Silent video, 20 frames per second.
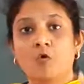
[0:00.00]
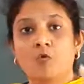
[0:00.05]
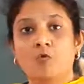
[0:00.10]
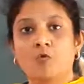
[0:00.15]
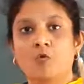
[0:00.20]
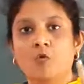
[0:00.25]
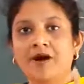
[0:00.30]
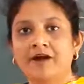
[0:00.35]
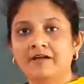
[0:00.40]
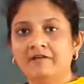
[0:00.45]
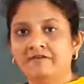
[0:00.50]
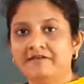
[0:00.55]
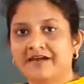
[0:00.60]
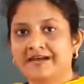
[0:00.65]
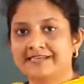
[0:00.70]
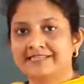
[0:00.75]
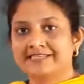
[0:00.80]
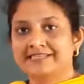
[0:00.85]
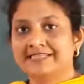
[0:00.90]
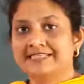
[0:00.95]
one
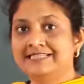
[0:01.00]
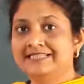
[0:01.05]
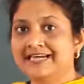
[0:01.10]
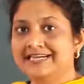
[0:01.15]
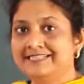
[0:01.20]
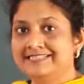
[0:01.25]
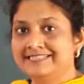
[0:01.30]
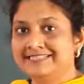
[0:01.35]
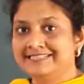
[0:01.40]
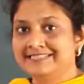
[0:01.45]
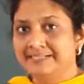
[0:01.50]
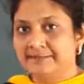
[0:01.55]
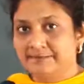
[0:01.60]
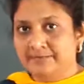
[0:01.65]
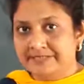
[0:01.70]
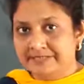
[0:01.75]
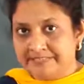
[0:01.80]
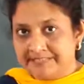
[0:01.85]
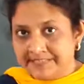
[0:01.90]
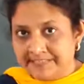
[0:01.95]
vaccine, that is
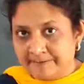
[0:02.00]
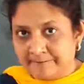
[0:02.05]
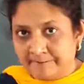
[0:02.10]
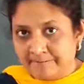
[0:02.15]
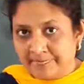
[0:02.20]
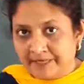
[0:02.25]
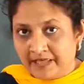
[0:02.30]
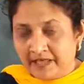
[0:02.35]
DPT.